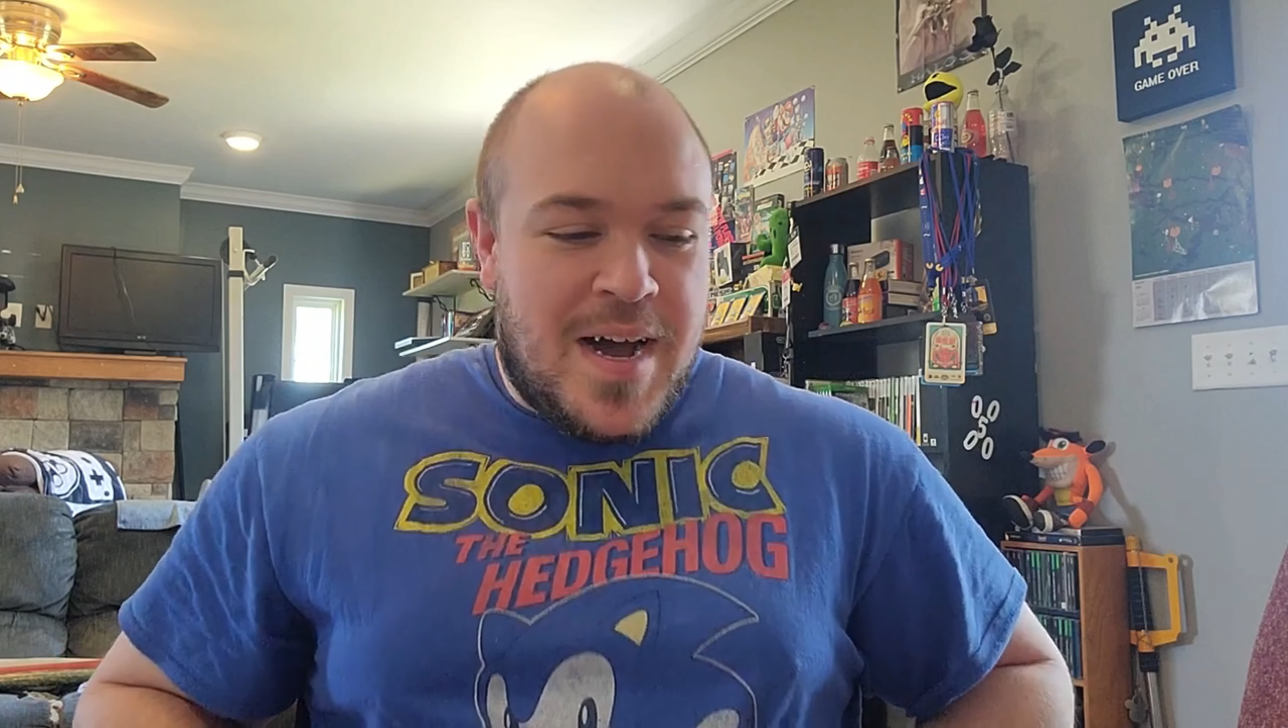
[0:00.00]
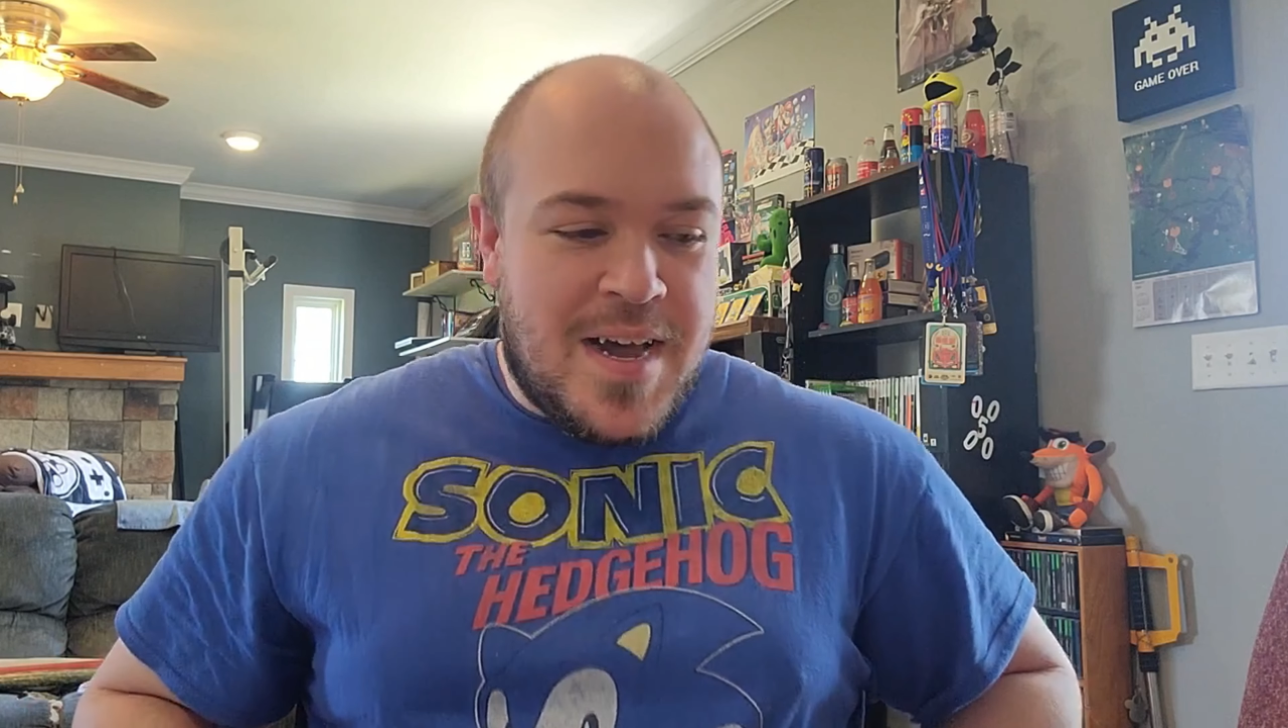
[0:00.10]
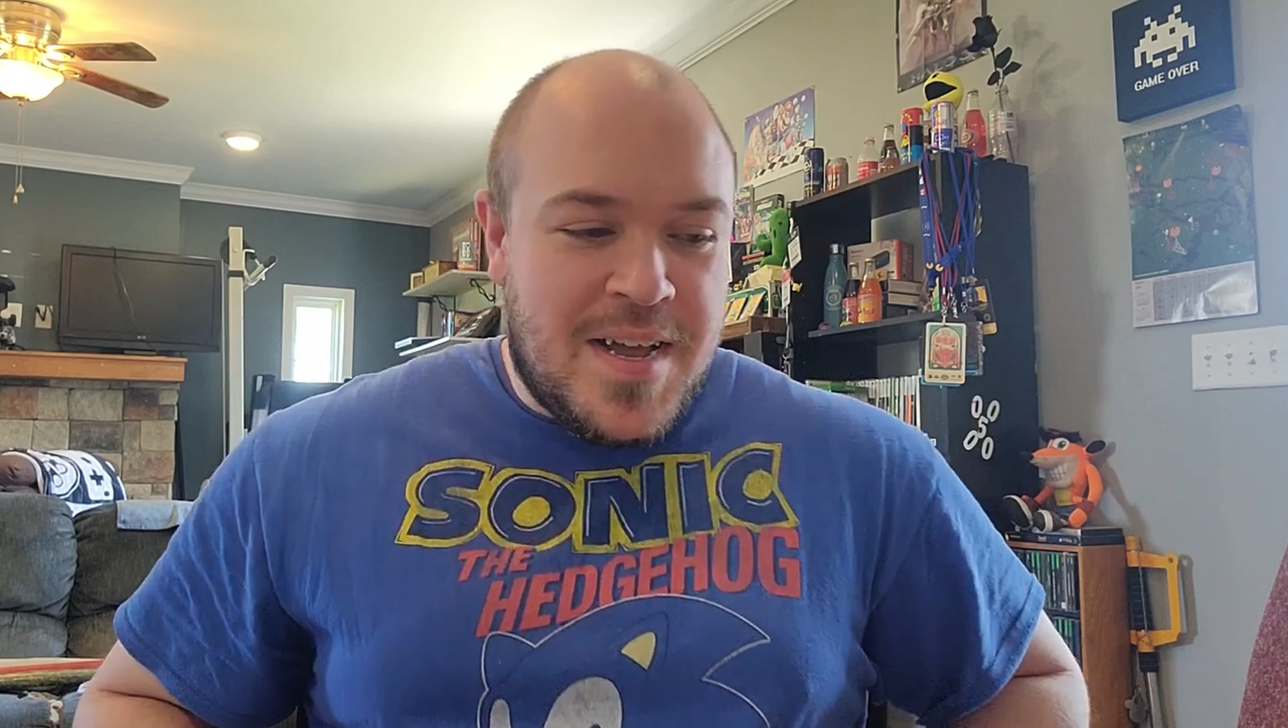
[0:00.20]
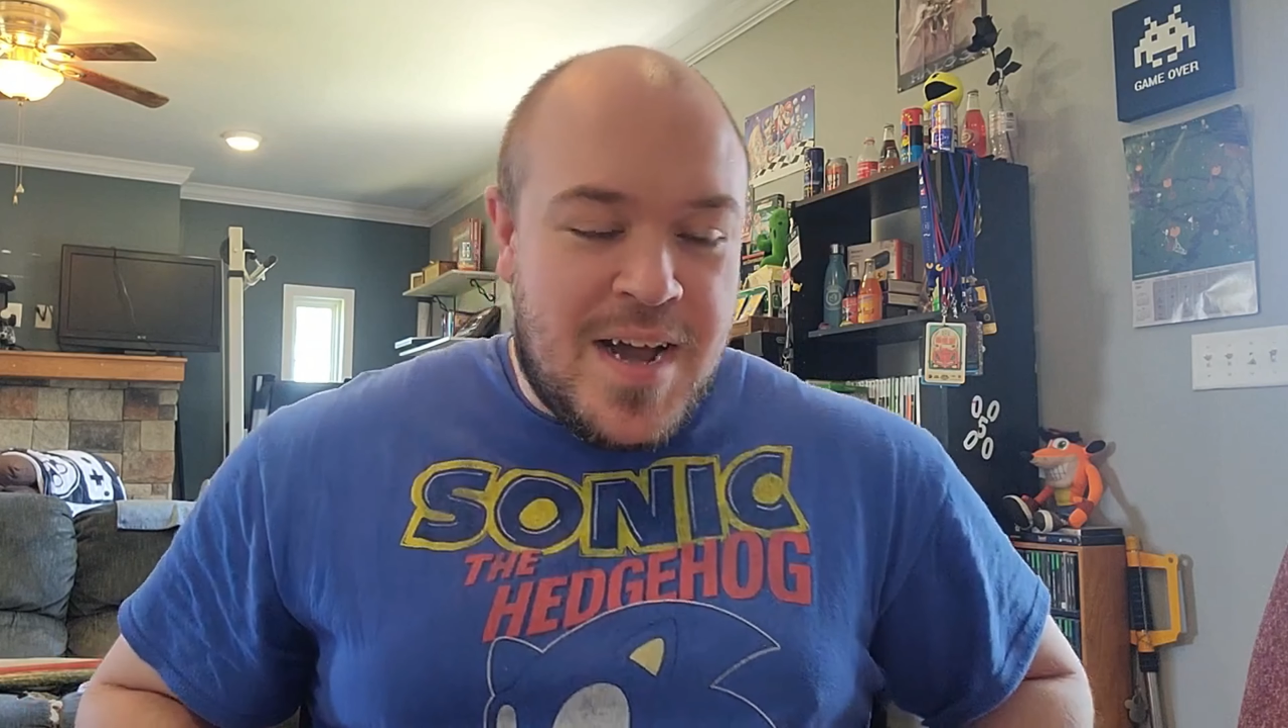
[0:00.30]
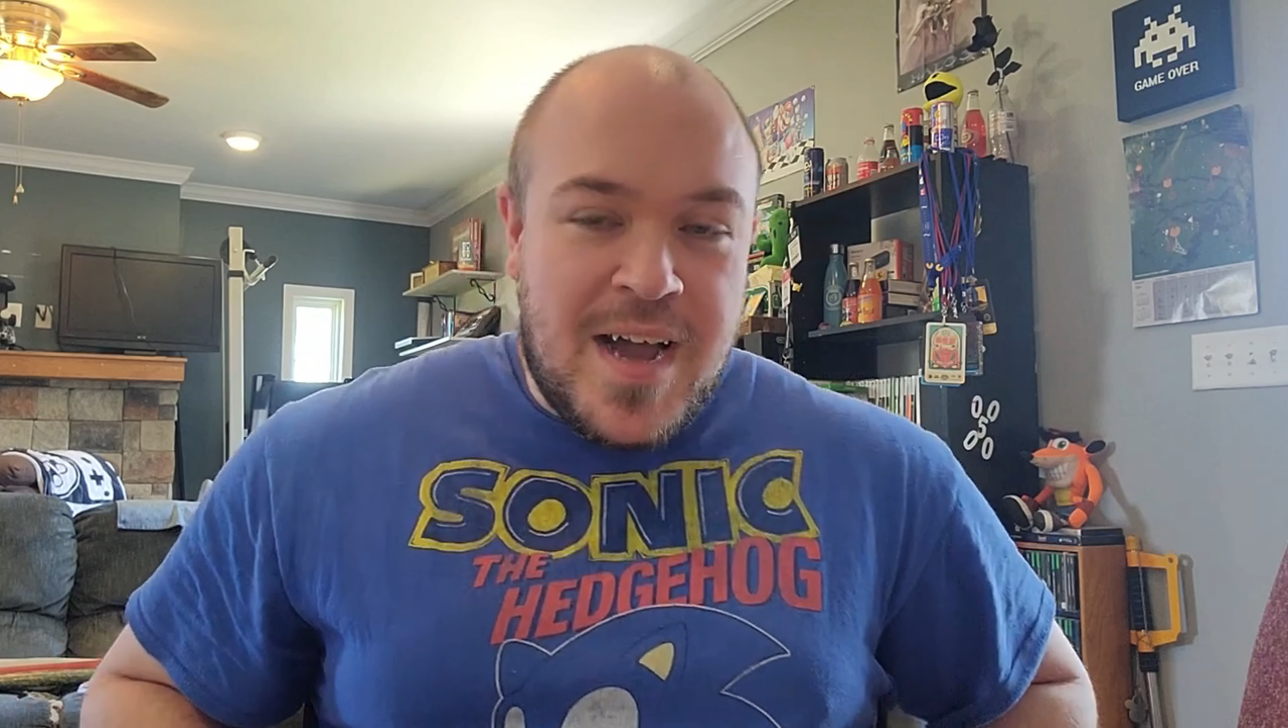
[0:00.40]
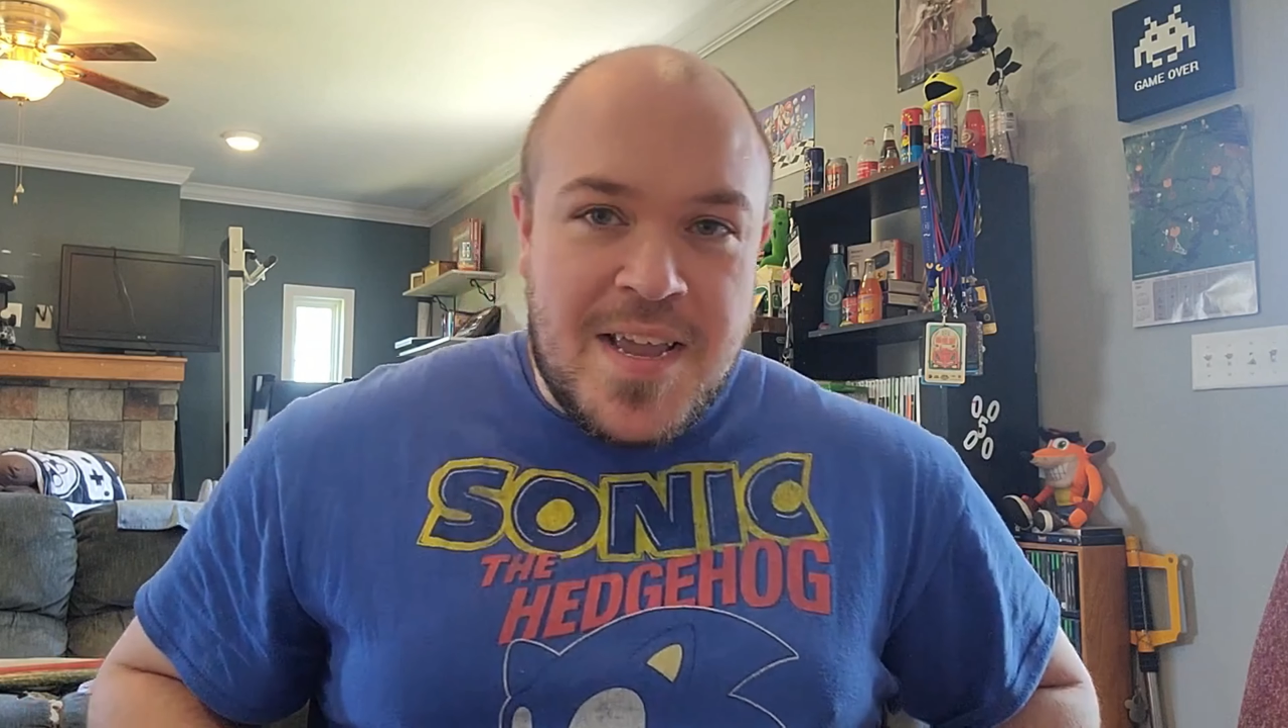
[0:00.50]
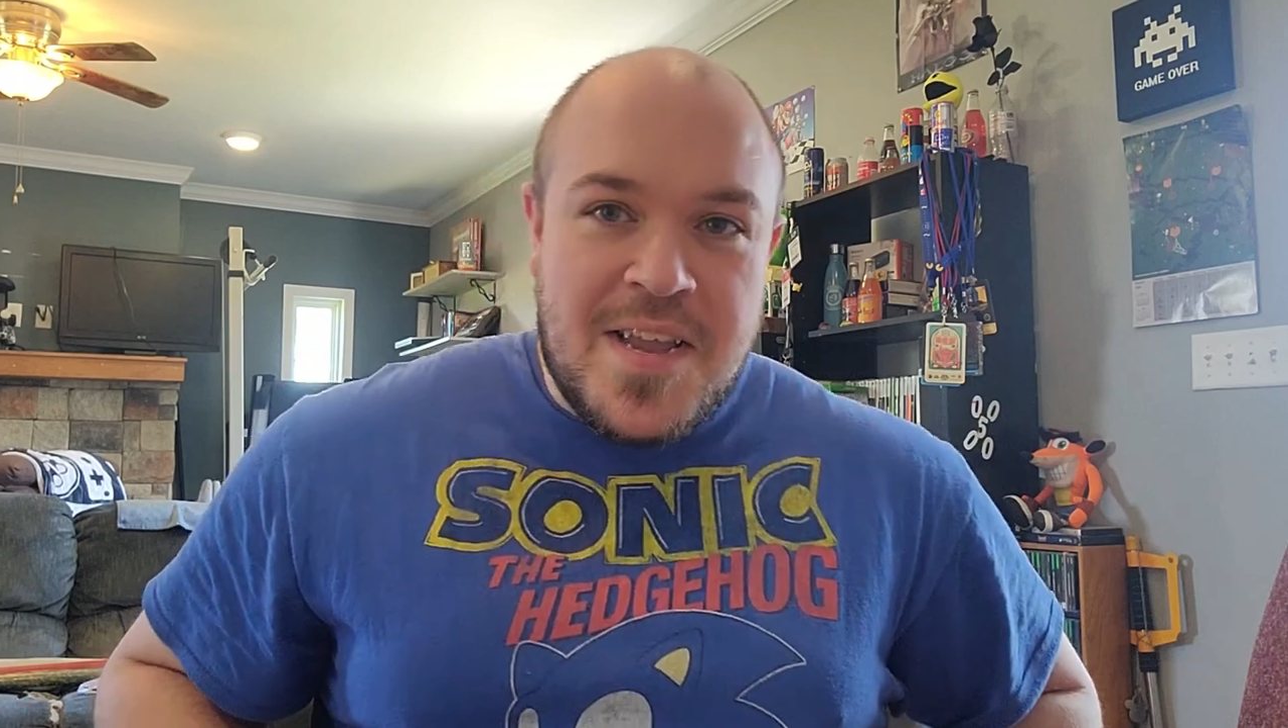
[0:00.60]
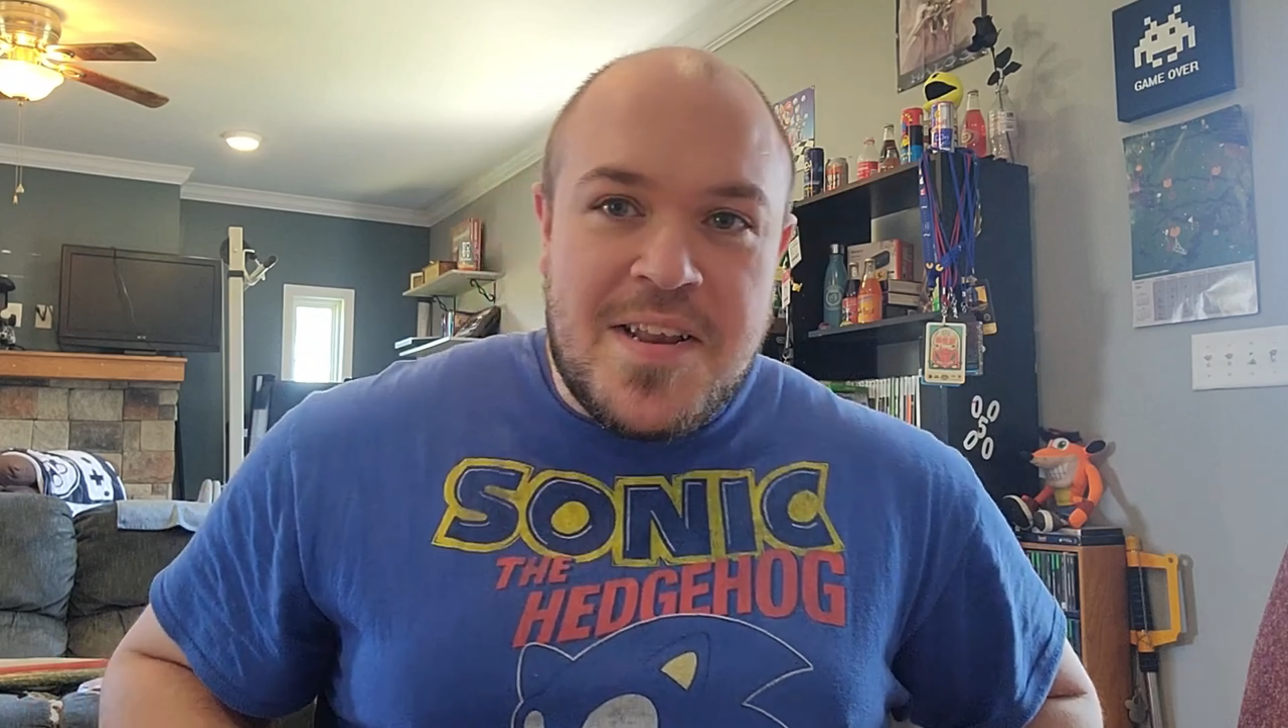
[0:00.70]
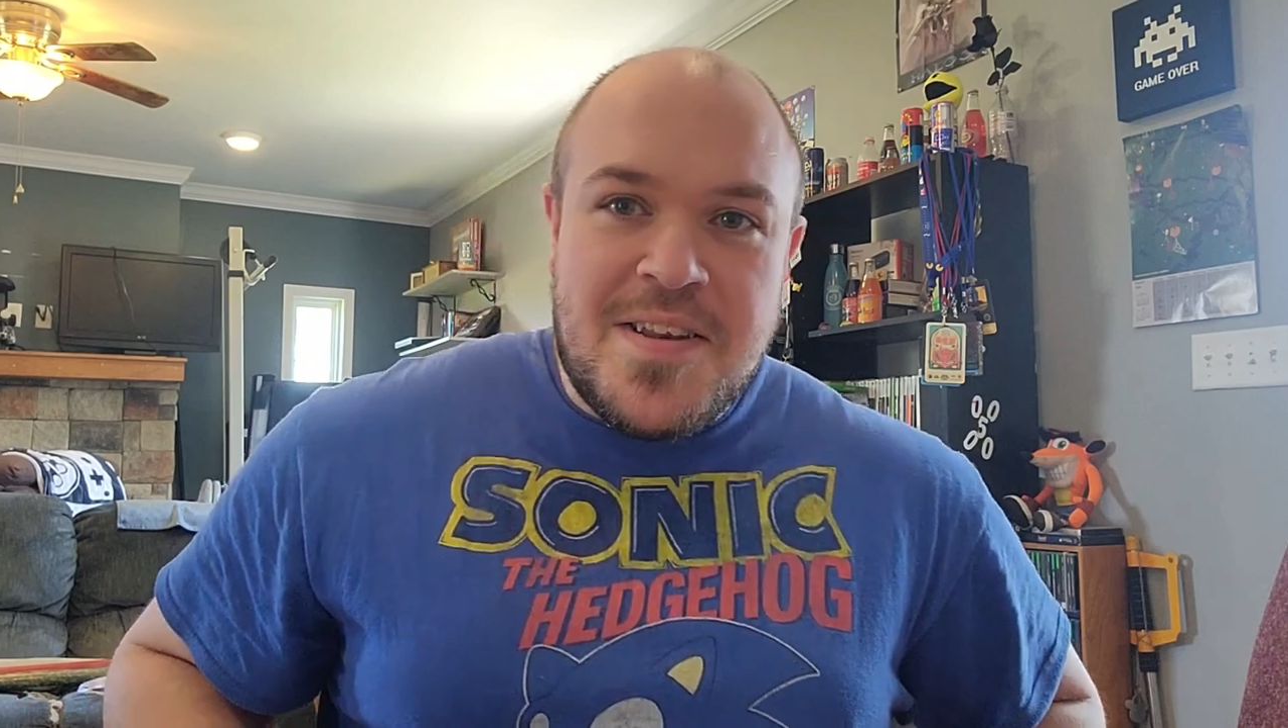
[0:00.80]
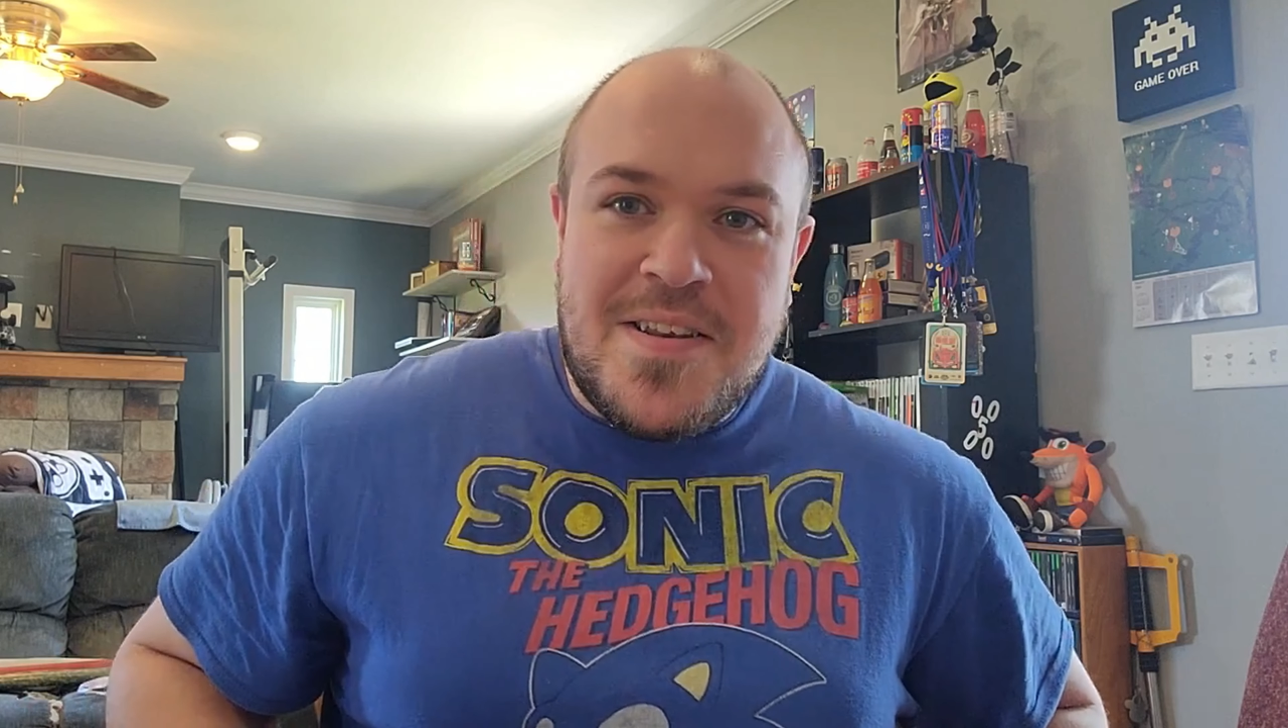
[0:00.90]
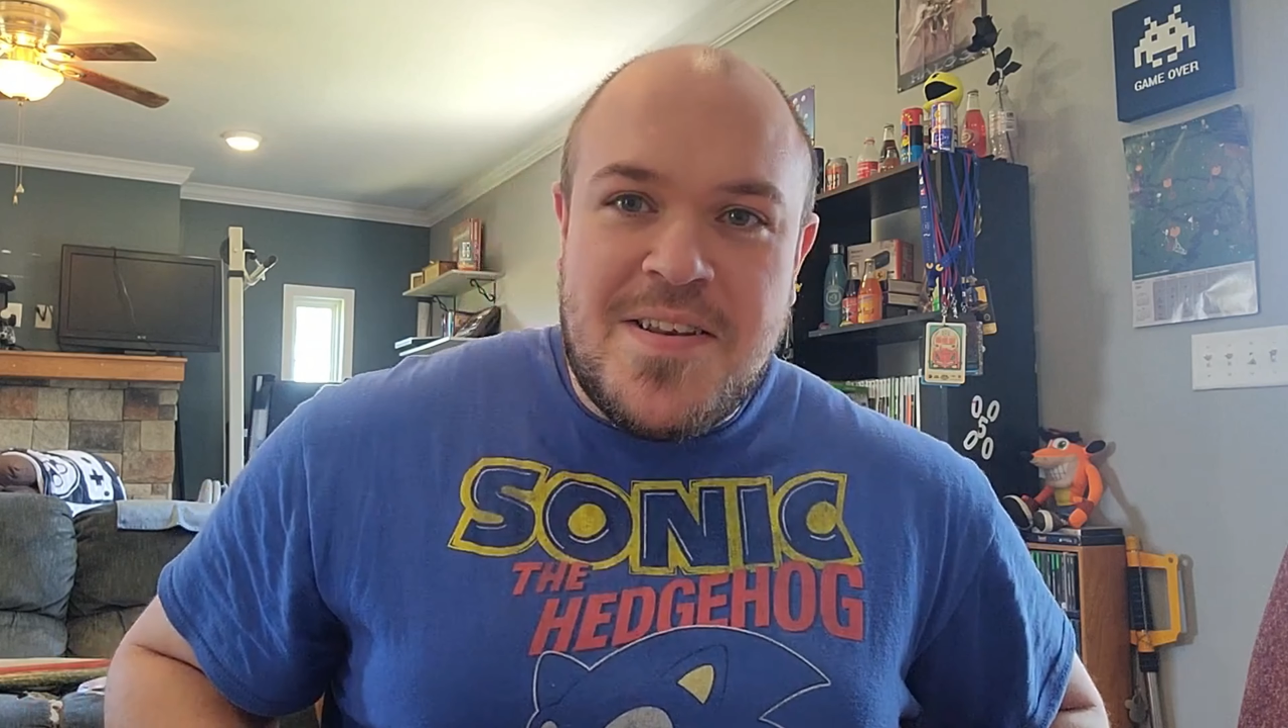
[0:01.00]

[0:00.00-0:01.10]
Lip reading: I eat,